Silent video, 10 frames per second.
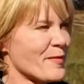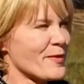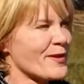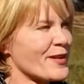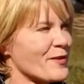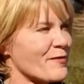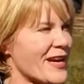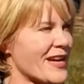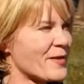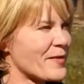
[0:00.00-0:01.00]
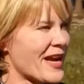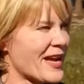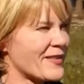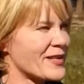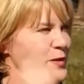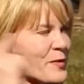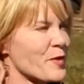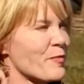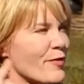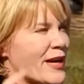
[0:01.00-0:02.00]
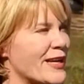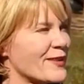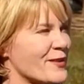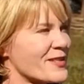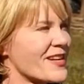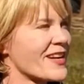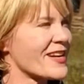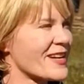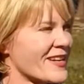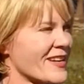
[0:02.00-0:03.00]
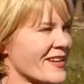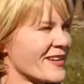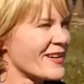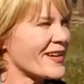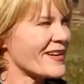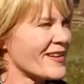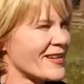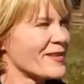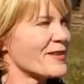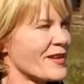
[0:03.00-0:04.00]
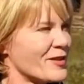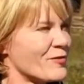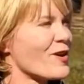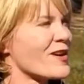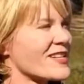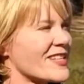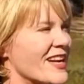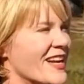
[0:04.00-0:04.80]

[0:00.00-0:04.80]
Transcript: Remember, under Reagan, we had this is what your brain looks like on drugs.